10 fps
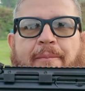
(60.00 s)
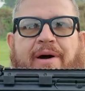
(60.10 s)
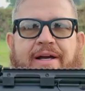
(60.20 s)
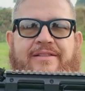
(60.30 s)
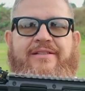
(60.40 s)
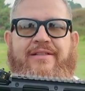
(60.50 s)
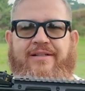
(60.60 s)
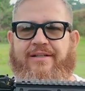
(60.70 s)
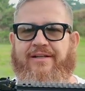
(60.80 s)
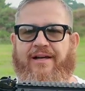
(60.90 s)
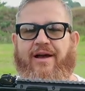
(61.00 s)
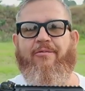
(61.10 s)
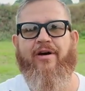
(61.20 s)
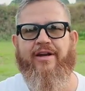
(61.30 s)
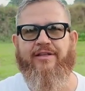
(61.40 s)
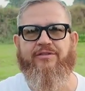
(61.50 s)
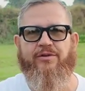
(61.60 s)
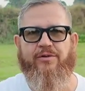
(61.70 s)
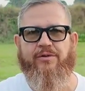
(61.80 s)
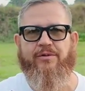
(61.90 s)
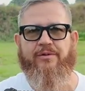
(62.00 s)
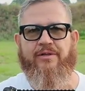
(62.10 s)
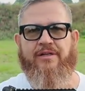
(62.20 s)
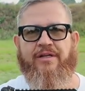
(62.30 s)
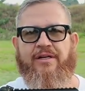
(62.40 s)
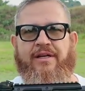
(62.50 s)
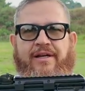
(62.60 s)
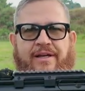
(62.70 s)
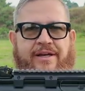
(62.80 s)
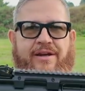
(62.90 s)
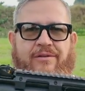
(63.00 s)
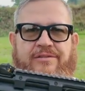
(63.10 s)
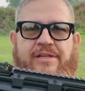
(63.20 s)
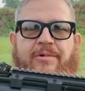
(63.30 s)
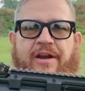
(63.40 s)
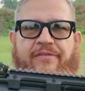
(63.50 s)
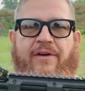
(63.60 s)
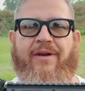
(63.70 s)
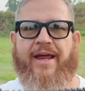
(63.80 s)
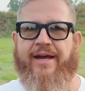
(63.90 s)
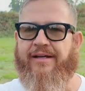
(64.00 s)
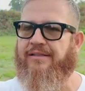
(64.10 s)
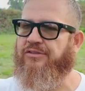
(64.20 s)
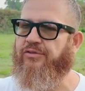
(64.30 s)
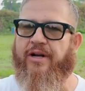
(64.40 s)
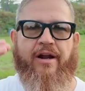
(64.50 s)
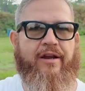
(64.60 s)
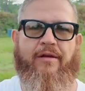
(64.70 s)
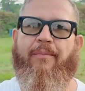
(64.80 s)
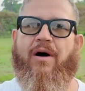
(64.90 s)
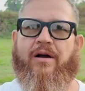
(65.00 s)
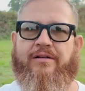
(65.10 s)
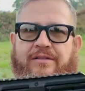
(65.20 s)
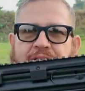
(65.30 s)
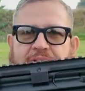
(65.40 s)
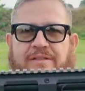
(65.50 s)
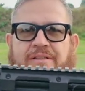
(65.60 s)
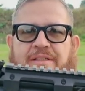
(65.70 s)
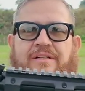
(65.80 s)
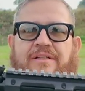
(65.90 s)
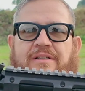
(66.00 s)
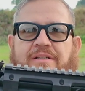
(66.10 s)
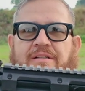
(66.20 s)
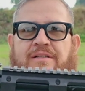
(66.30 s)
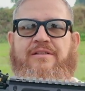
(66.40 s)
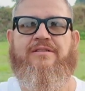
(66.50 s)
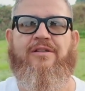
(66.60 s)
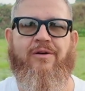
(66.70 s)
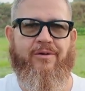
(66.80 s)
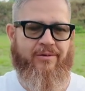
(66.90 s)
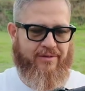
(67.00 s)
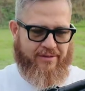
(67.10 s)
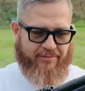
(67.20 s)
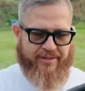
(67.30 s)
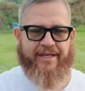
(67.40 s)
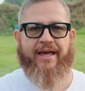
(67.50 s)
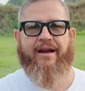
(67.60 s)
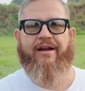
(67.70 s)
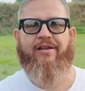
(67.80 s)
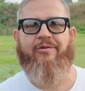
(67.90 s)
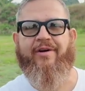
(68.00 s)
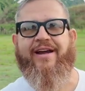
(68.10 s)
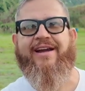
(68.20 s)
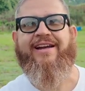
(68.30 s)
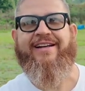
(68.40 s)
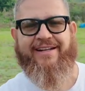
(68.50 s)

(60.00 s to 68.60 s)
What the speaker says: but I wanted to, see what it felt like straight out of the box. So with that out of the way,